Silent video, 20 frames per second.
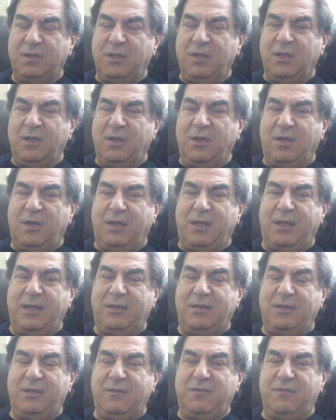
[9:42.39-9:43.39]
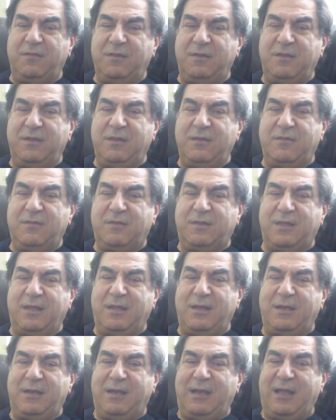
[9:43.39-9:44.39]
I had a CT scan
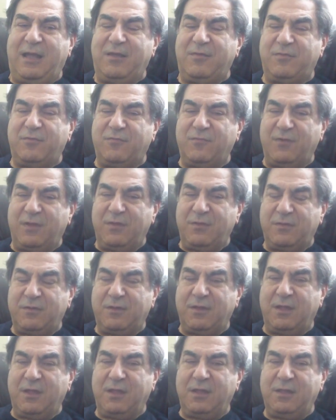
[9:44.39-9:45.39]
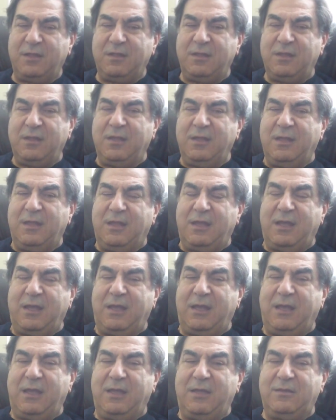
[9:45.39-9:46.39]
last Wednesday
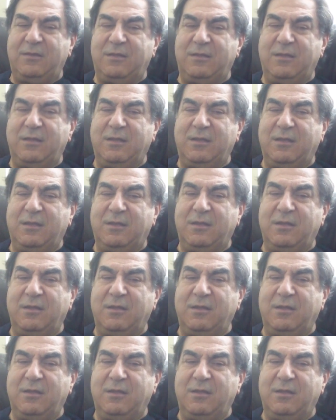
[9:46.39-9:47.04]
and